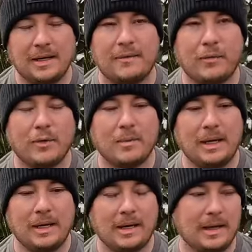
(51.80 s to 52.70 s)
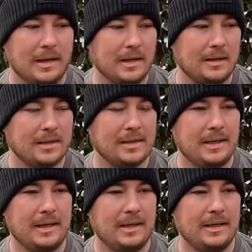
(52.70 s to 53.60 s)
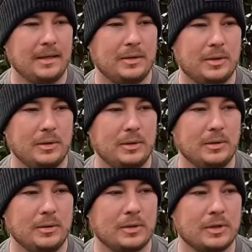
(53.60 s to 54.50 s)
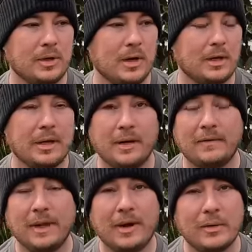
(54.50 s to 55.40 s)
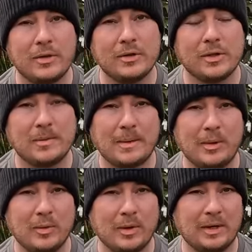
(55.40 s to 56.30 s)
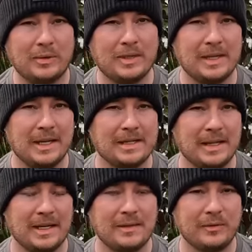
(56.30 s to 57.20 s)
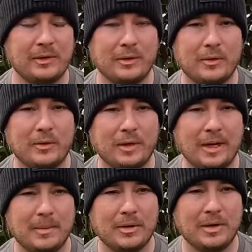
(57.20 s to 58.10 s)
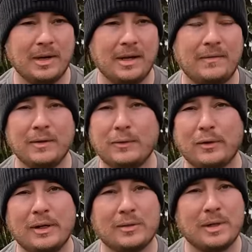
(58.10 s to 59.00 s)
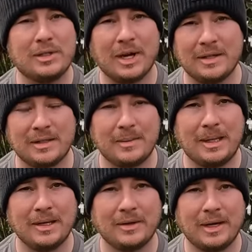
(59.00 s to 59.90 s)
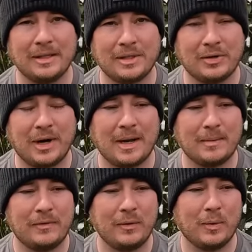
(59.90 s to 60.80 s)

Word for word: in forming an LLC to start cut flowers, or maybe you want to do CSAs for your local neighborhood, feel free to reach out to me on Instagram if you